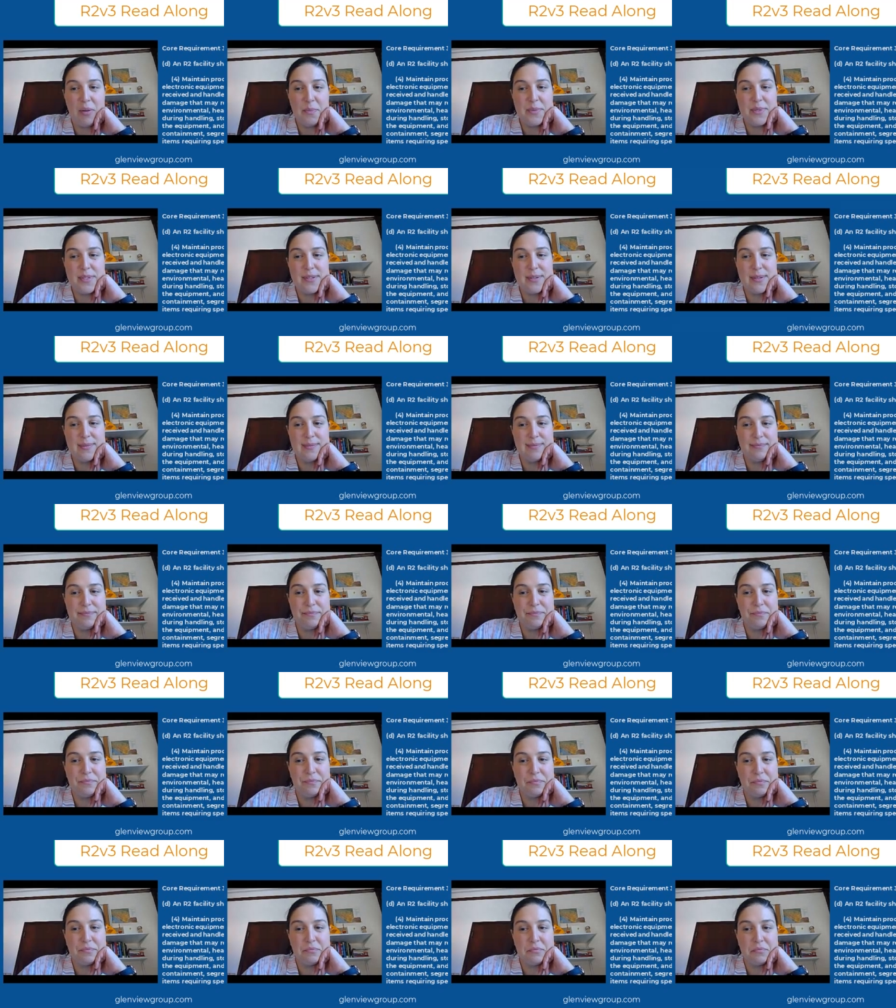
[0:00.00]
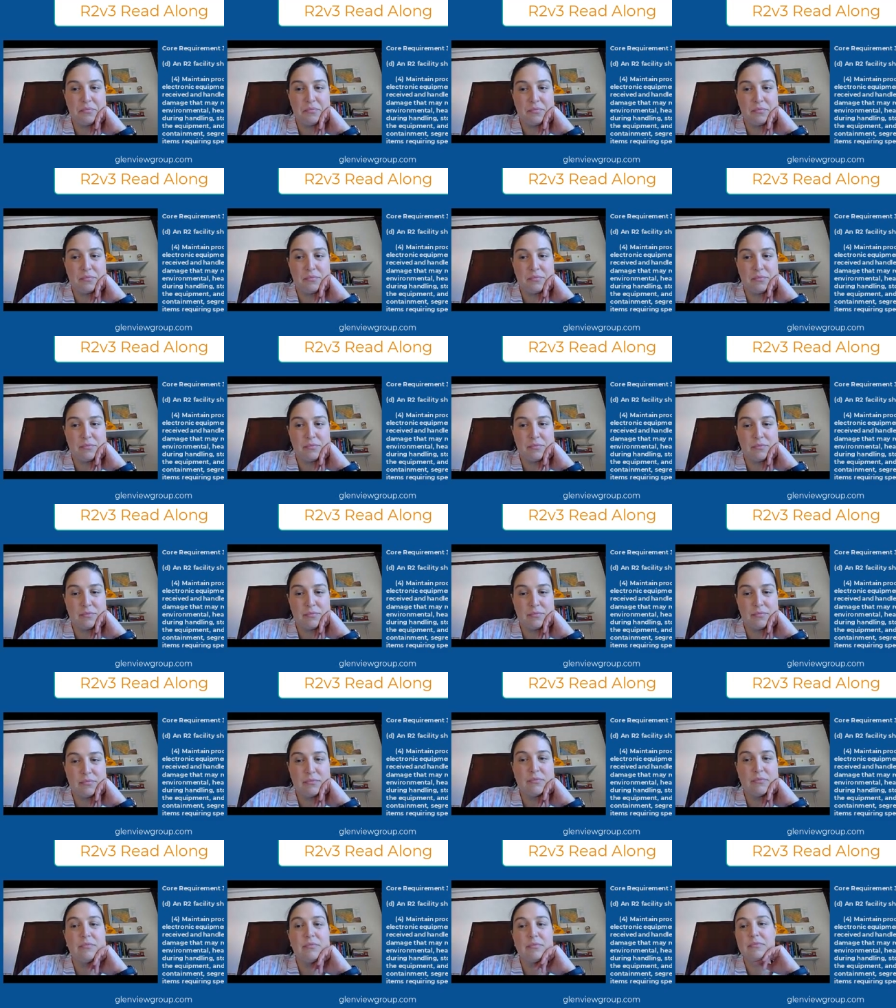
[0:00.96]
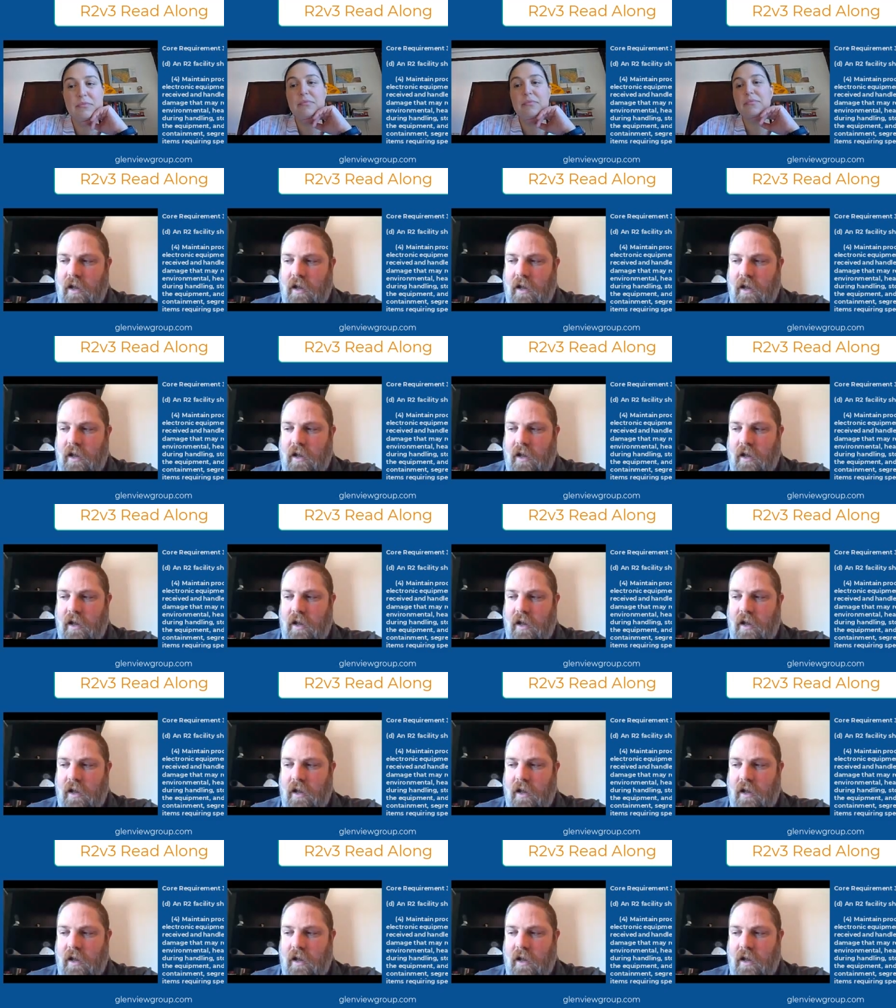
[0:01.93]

Yeah, broken bulbs, or,